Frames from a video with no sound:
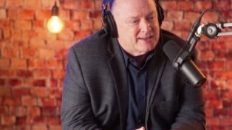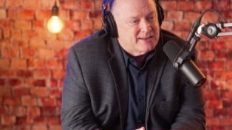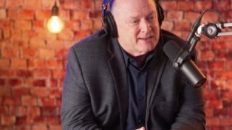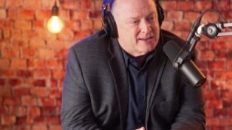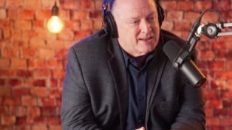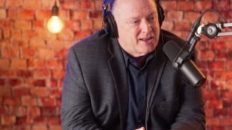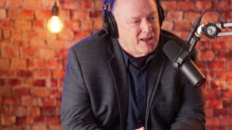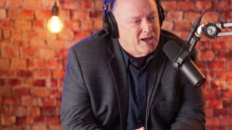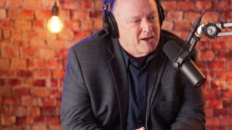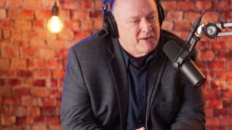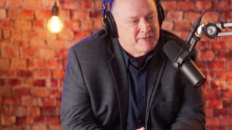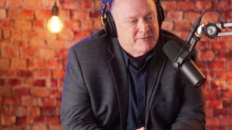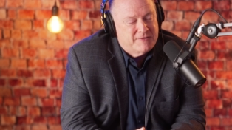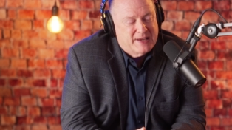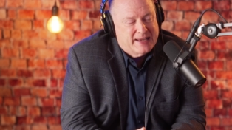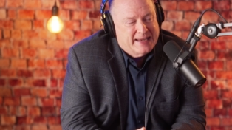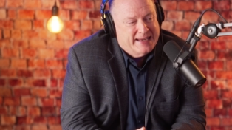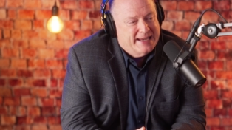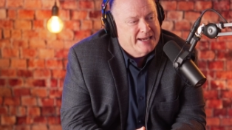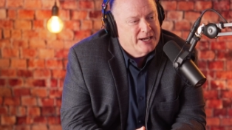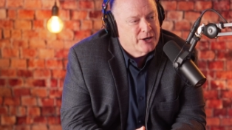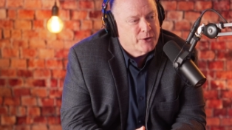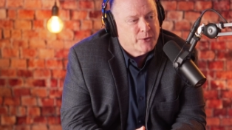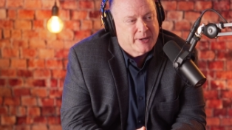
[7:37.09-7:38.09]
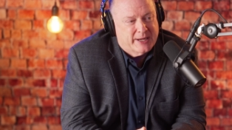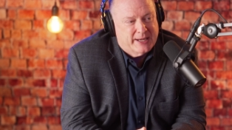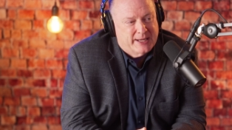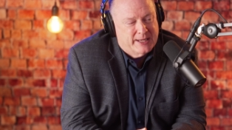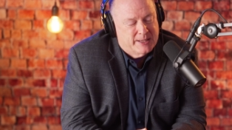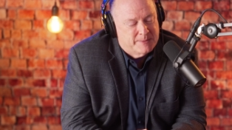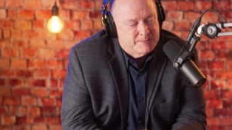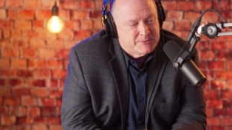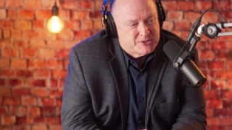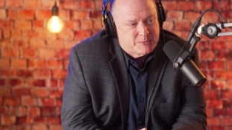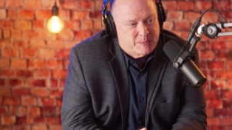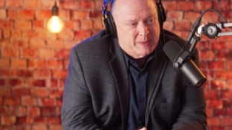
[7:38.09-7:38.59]
loved hearing
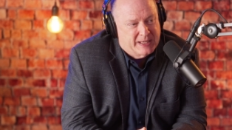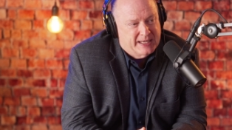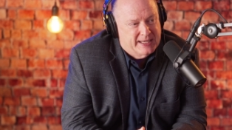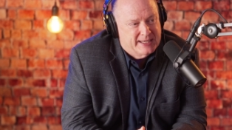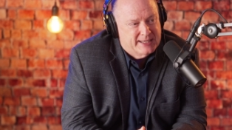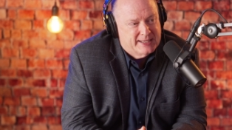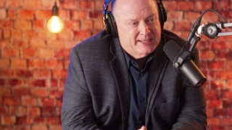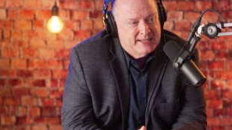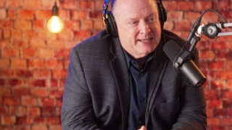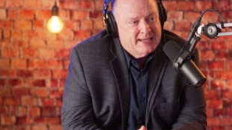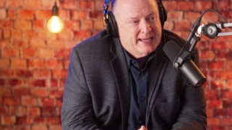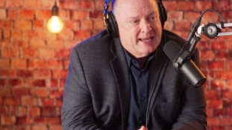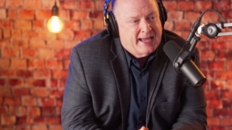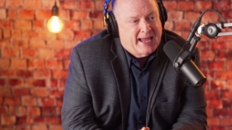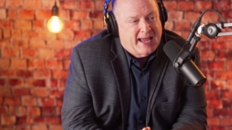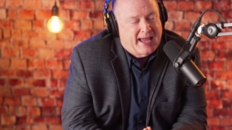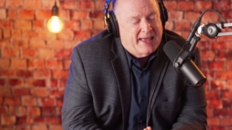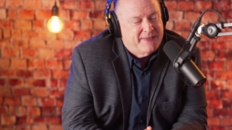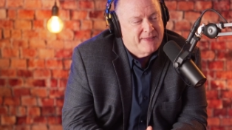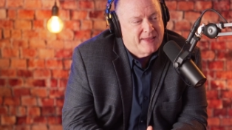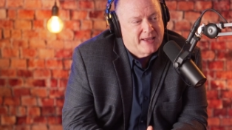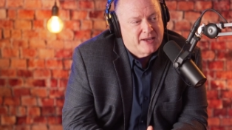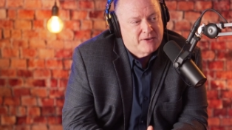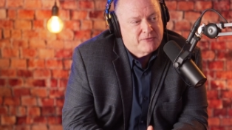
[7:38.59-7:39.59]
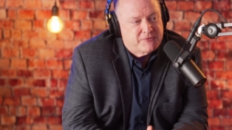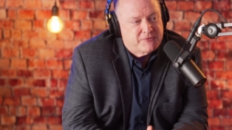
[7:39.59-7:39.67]
him speak, and they